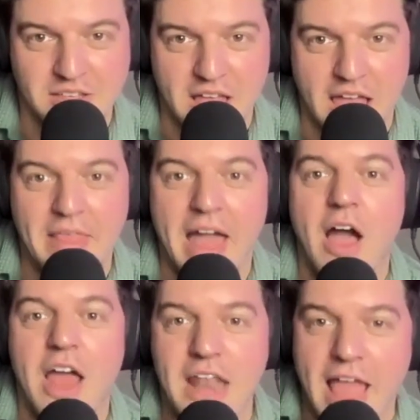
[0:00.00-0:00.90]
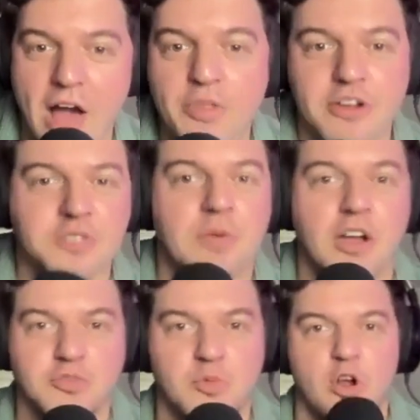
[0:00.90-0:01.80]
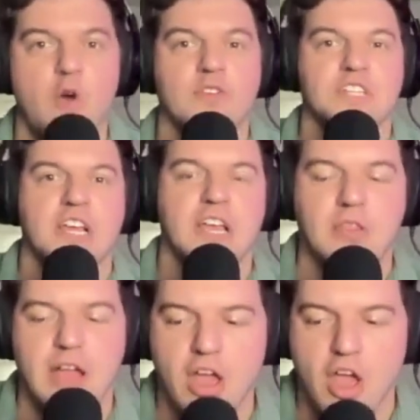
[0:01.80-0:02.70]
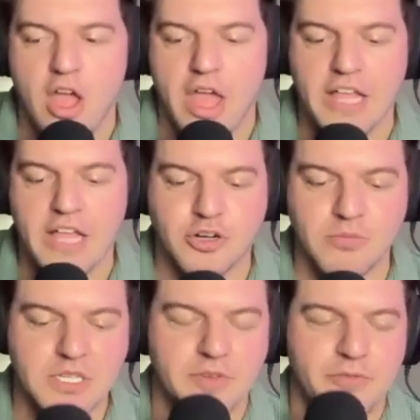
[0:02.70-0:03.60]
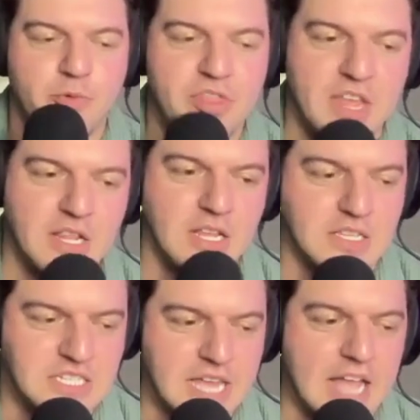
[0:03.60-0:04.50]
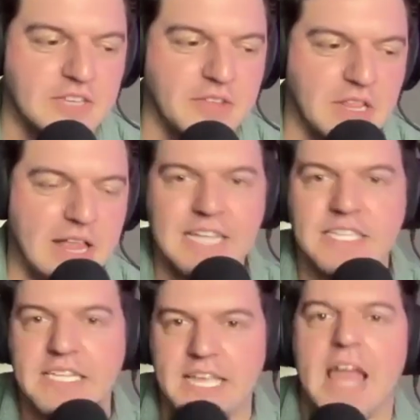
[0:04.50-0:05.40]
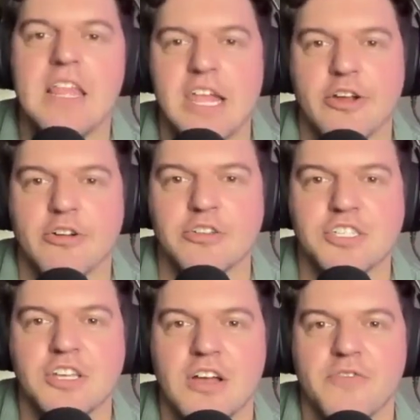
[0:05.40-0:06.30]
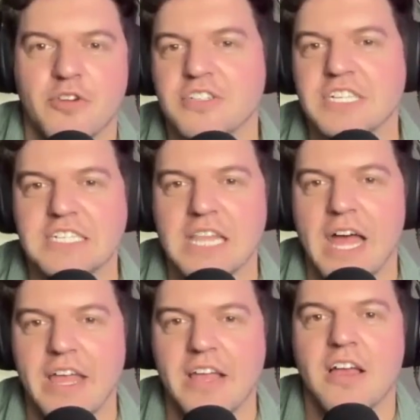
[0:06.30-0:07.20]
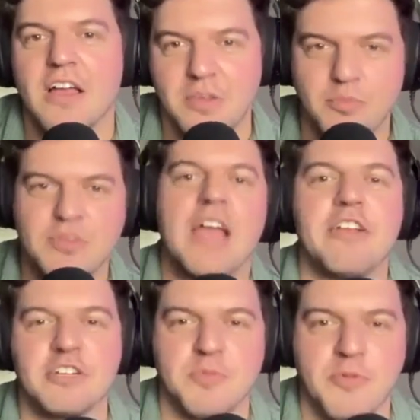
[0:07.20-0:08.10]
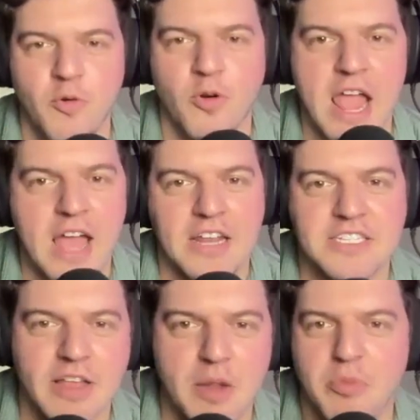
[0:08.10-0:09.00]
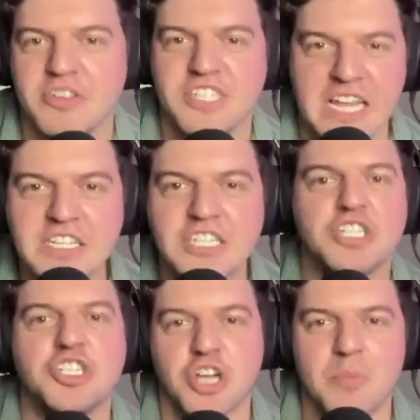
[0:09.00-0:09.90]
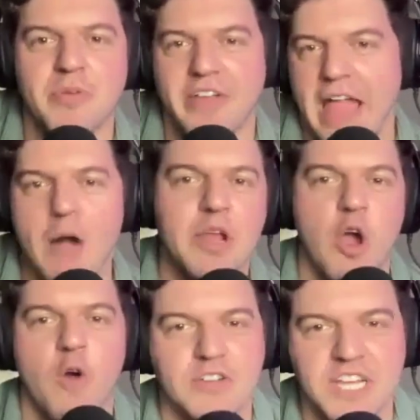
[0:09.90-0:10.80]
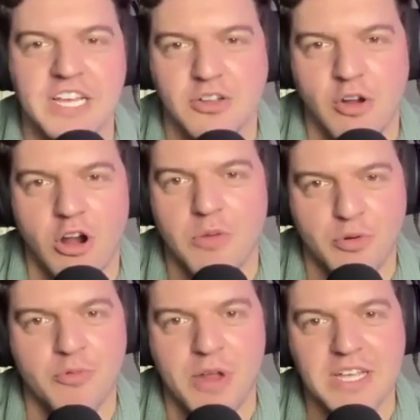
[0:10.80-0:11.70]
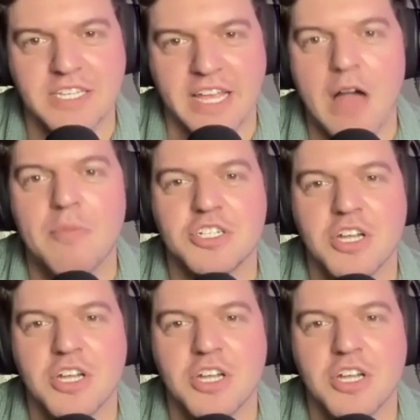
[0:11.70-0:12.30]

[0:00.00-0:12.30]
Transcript: And now there's much more overtaking. Like in terms of within stats of the last like 10 years versus like the 10 years beforehand, is there like a percentage jump of like how many overtakes there are per race? Like how much